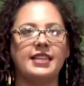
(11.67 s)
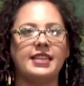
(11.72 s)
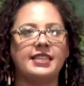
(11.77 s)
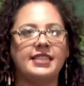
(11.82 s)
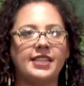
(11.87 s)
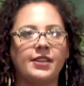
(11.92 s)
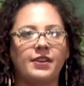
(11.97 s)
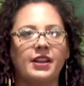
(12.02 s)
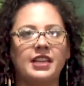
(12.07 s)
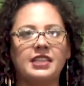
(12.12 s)
the
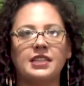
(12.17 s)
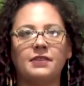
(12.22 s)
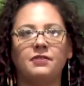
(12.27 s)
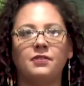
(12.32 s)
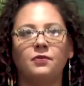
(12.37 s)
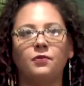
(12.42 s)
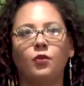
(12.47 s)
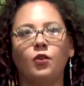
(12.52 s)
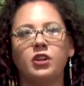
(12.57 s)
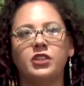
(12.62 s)
series of
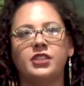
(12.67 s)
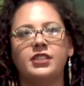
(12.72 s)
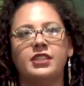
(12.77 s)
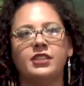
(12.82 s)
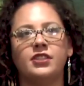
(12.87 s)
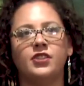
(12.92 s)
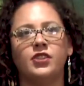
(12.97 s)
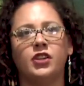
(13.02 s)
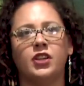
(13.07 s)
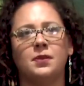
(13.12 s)

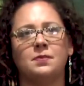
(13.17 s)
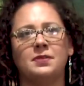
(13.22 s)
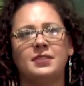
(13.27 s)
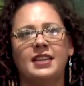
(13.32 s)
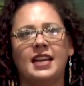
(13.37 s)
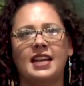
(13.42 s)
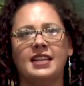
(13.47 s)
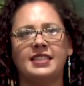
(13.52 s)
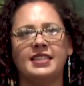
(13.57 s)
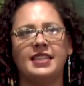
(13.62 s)
unfortunate
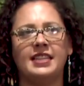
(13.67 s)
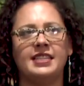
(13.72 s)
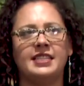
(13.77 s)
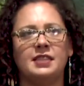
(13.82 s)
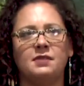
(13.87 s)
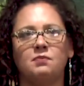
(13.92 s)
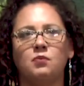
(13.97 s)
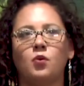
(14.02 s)
circumstances and